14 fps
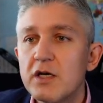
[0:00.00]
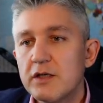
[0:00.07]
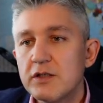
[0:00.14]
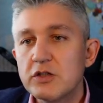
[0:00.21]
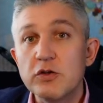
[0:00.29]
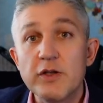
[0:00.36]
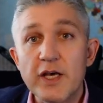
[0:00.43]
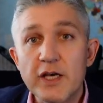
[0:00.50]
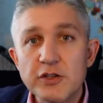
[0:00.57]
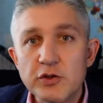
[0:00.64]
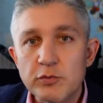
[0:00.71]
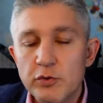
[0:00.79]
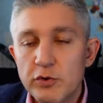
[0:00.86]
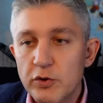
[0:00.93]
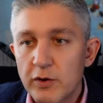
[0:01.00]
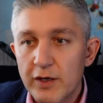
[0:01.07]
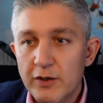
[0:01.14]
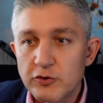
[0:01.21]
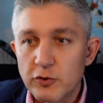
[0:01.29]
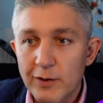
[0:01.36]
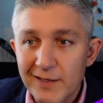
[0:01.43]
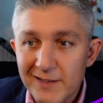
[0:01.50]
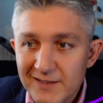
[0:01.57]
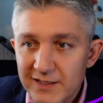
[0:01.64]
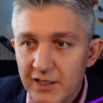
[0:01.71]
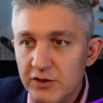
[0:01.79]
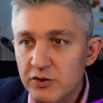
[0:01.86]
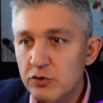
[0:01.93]
so the agent would know how to list
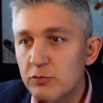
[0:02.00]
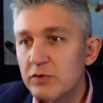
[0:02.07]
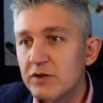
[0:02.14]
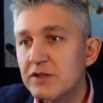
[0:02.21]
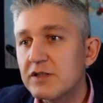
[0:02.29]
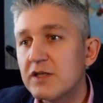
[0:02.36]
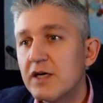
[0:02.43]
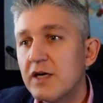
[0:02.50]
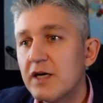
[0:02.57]
customers,